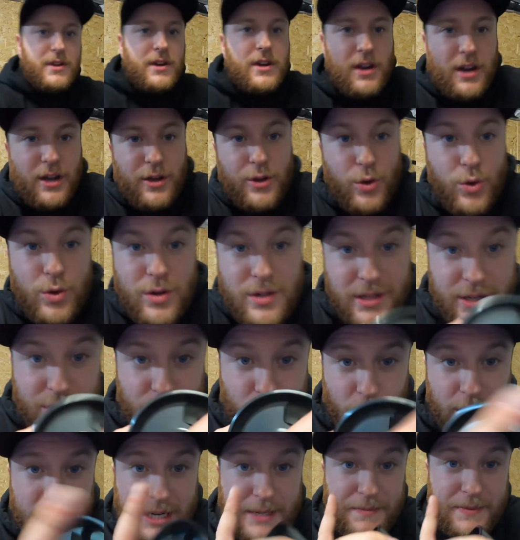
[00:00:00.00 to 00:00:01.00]
gonna Google the
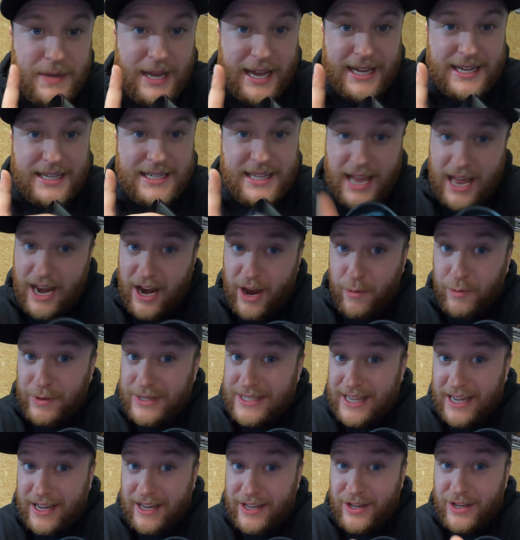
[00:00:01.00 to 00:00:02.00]
torque specs and I will
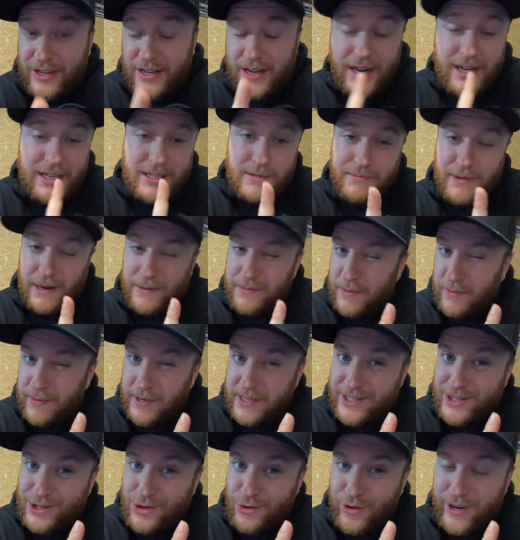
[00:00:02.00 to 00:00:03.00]
tell you guys. I'll pop them
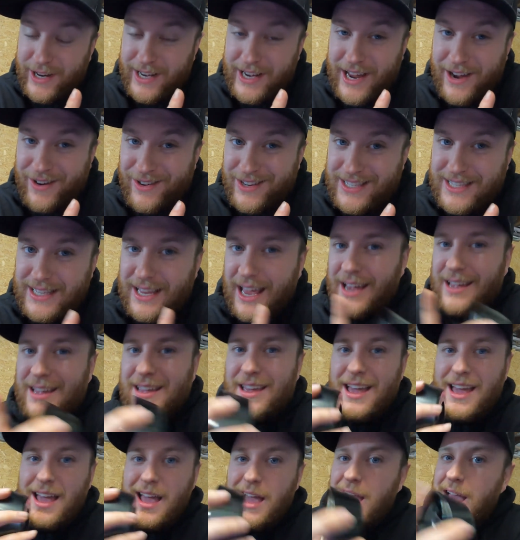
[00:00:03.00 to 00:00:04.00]
on screen now in a
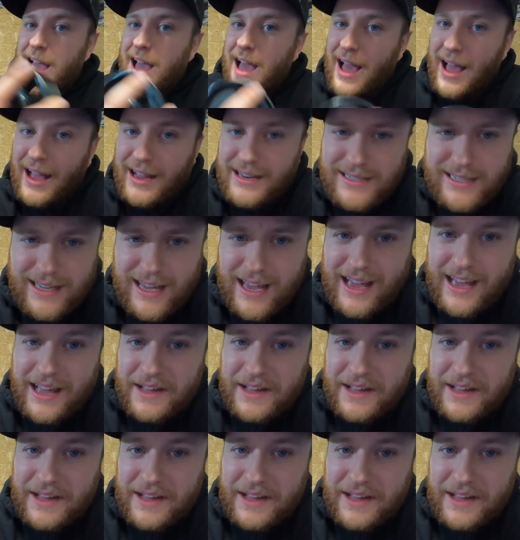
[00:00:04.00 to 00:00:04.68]
sec, and